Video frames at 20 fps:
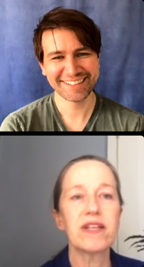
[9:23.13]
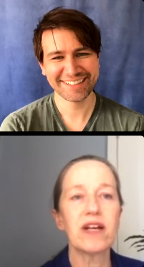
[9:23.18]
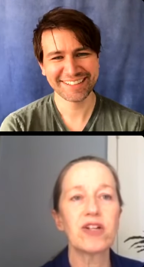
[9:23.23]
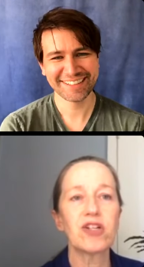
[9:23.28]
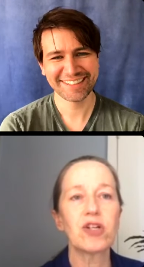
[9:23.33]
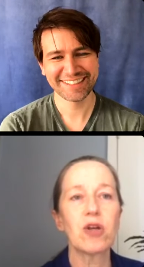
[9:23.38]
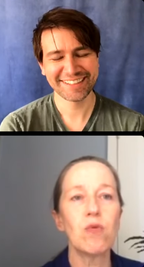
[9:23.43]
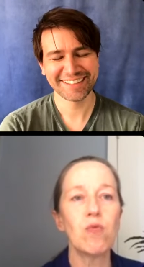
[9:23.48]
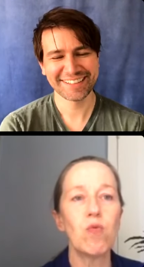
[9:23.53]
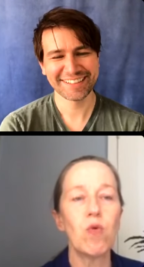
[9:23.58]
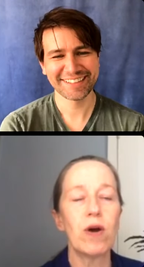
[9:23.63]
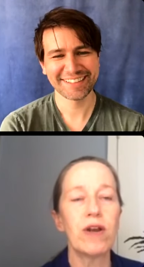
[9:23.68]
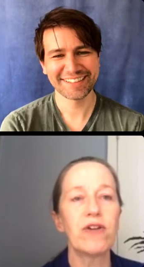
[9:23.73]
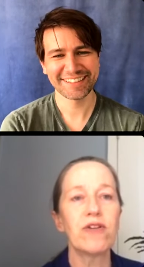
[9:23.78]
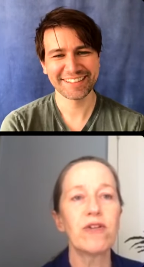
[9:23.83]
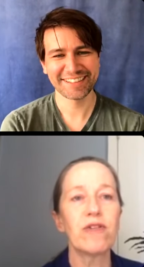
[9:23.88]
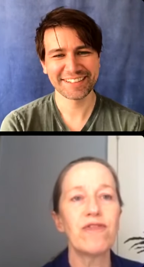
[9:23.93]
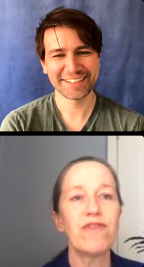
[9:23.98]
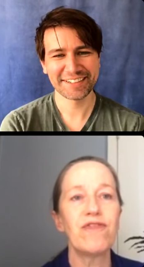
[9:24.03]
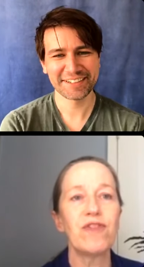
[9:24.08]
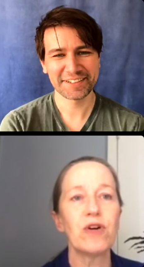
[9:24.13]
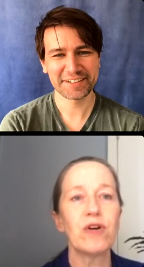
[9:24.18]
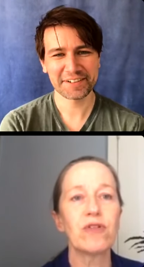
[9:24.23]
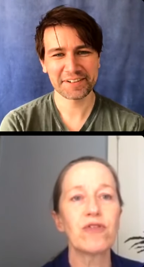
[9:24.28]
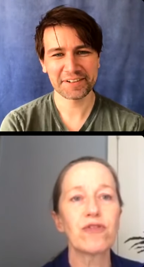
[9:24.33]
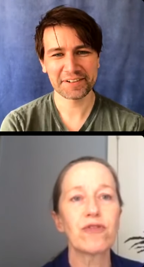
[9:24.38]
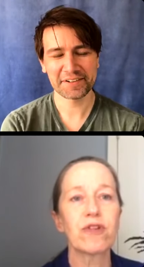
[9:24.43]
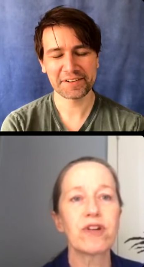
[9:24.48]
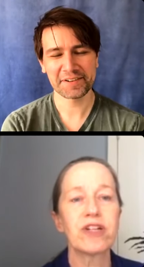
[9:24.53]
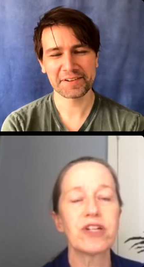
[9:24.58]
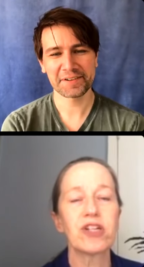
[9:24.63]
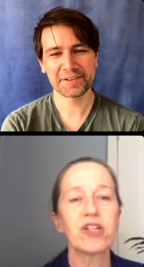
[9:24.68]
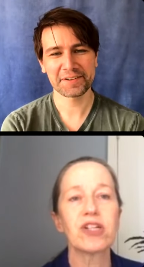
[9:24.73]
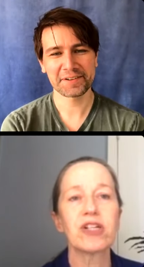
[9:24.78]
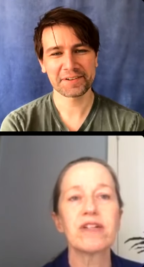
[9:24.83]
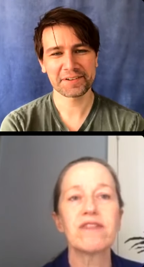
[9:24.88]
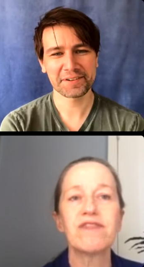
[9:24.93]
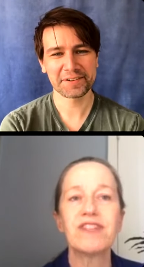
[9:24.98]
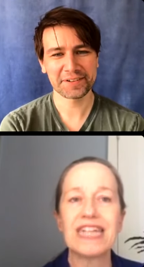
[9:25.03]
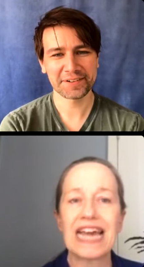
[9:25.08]
Speaker 1: such a wonderful
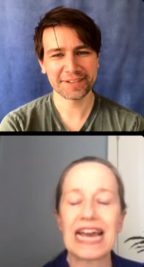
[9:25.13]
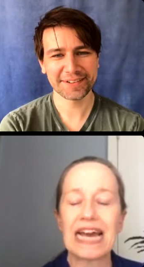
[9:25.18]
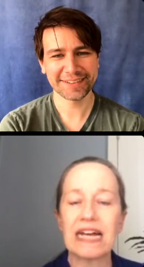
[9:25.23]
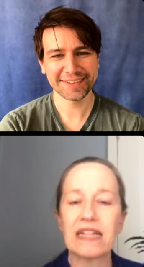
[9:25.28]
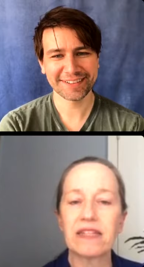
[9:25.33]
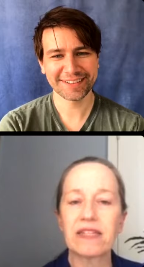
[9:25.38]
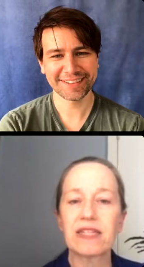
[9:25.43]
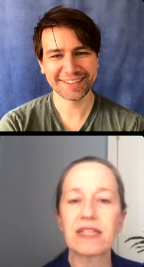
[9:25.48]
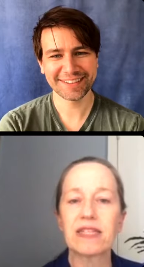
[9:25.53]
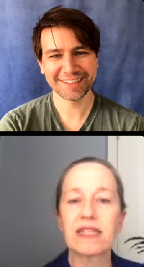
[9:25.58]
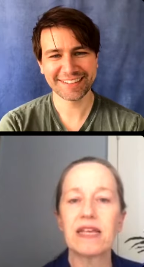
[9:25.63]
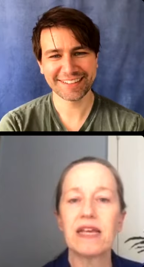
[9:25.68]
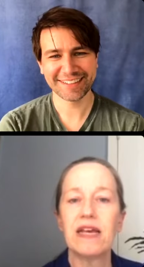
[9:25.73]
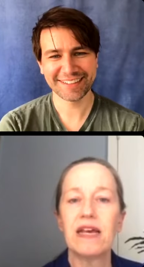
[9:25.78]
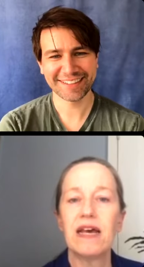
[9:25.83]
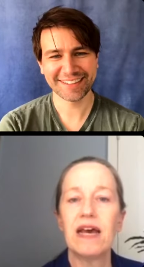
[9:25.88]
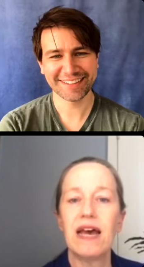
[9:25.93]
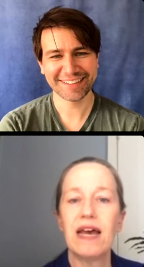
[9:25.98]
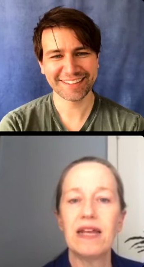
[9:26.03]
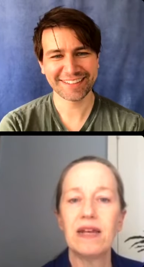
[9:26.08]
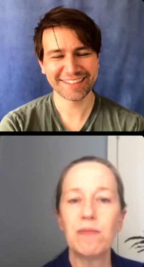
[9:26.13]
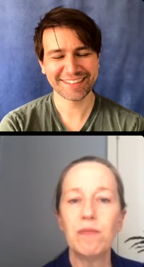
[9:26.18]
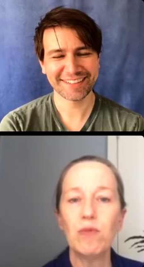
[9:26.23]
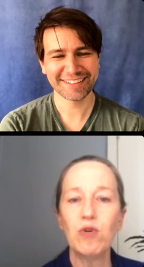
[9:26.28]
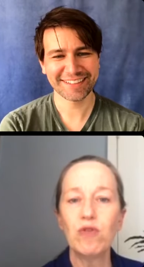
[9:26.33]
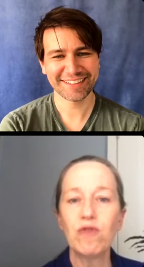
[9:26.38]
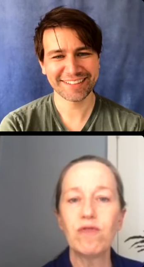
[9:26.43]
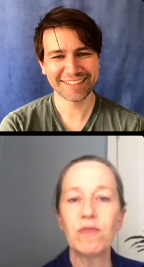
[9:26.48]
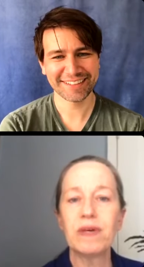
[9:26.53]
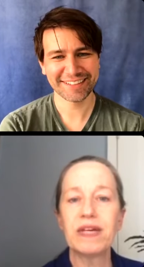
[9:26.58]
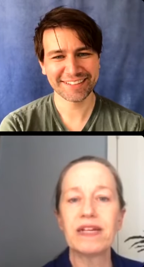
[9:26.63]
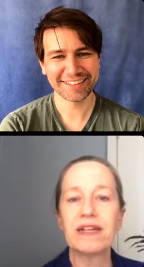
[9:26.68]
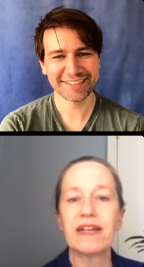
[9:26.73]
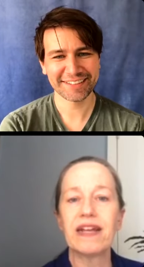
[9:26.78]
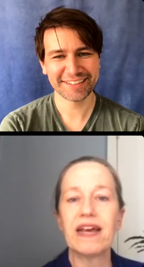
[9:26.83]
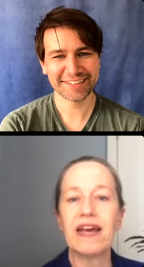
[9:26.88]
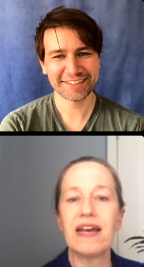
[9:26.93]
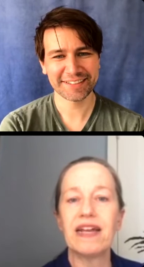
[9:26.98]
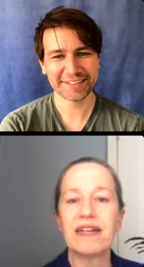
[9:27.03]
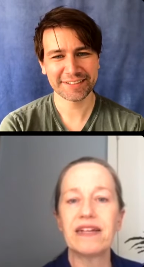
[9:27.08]
tradition of dance and movement
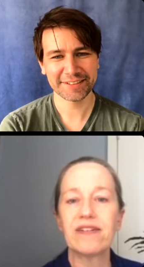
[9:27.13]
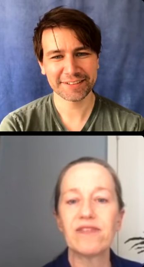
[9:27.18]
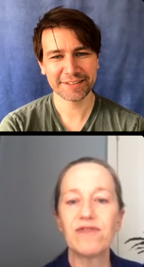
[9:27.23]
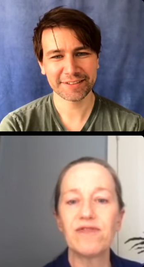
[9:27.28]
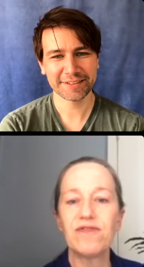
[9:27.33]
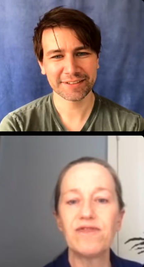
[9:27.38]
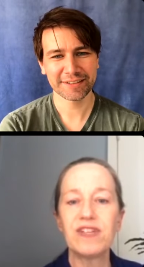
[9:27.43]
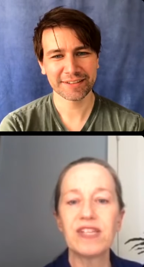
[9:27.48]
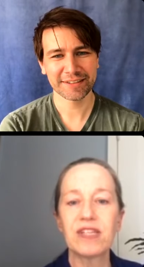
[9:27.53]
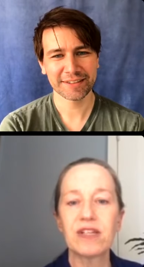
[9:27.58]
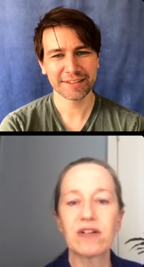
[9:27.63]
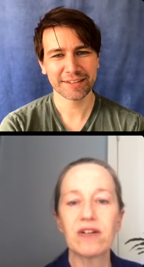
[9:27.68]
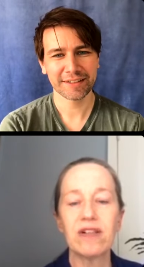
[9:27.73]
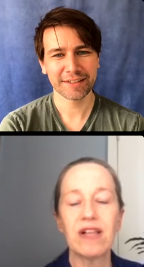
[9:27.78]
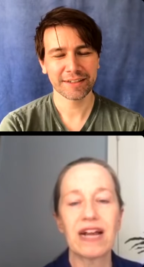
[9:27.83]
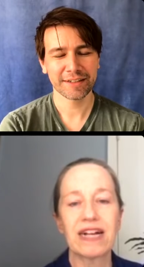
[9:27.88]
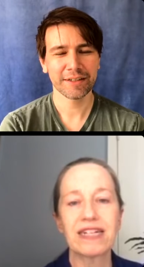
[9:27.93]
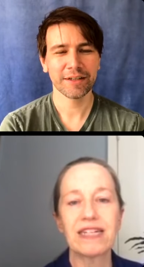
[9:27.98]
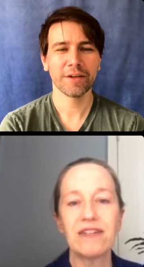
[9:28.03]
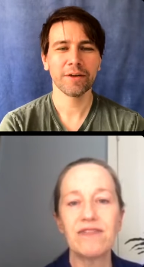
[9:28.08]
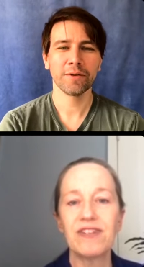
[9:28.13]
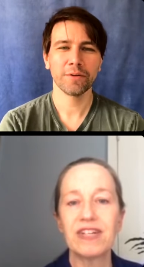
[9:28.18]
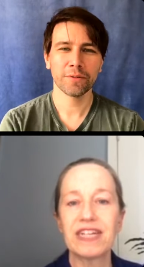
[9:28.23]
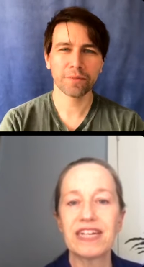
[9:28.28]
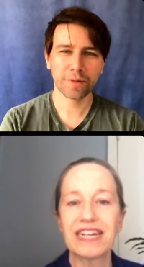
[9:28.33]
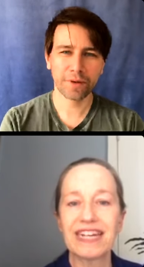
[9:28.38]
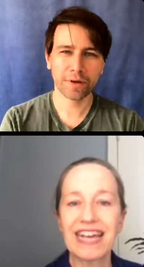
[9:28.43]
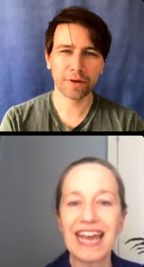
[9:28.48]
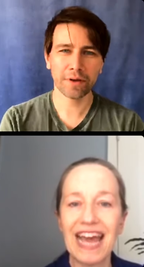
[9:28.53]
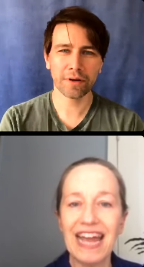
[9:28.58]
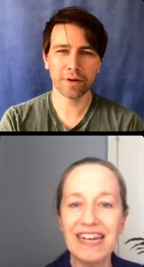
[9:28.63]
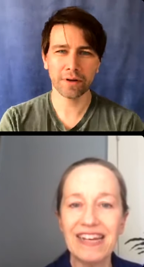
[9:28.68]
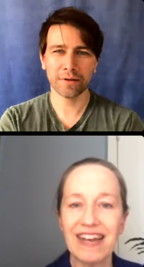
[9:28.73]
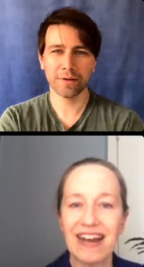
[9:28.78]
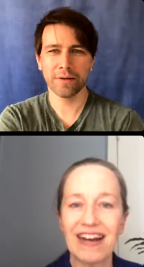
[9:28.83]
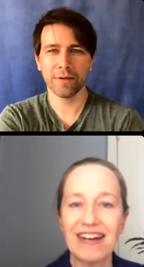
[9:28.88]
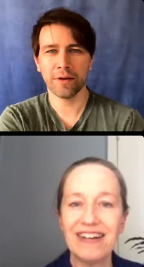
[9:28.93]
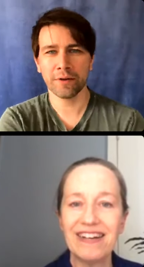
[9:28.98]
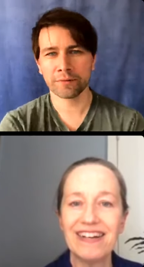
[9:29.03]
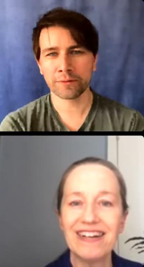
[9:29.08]
and physical activity in
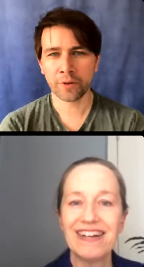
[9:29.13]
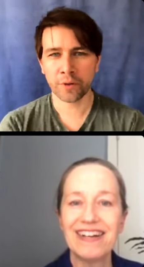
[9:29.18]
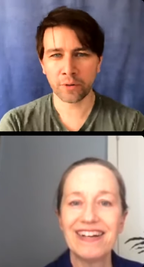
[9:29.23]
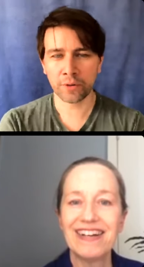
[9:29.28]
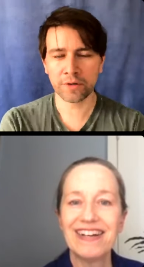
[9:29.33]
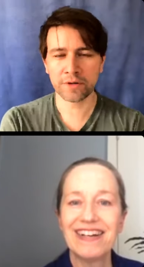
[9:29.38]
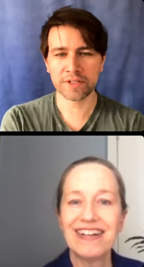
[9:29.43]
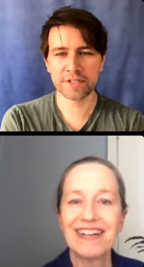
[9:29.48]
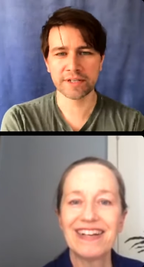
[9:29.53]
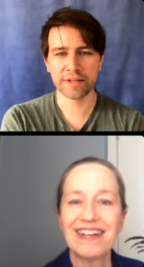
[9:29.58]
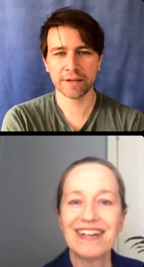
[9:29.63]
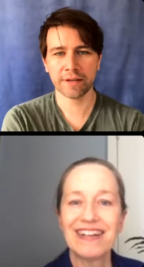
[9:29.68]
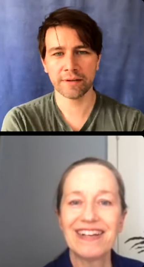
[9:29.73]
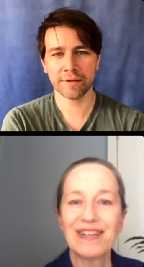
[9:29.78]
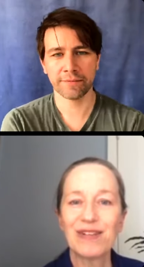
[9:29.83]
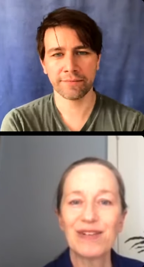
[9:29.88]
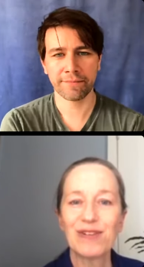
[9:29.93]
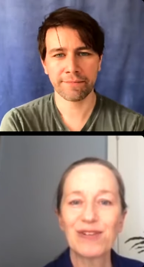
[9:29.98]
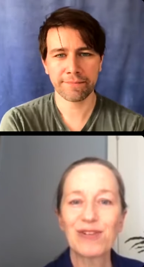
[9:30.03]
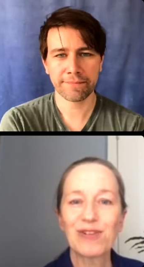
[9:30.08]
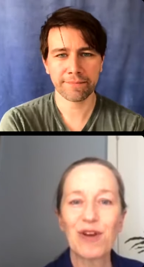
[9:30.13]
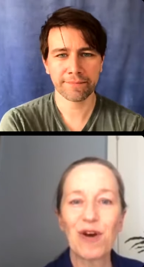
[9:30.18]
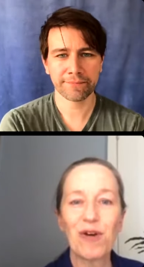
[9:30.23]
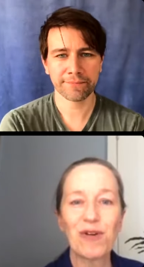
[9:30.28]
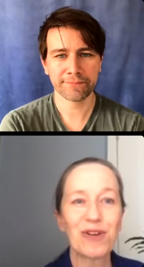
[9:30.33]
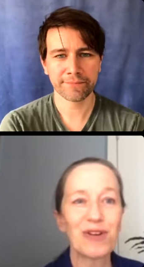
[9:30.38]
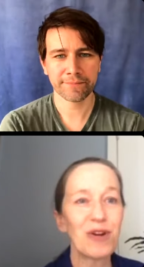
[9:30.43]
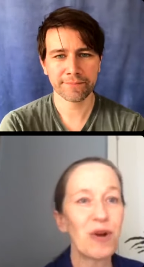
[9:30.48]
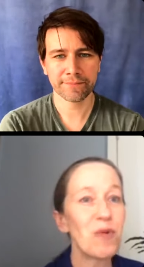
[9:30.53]
Kenya.
Speaker 2: Of course, yeah.
Speaker 1: So, you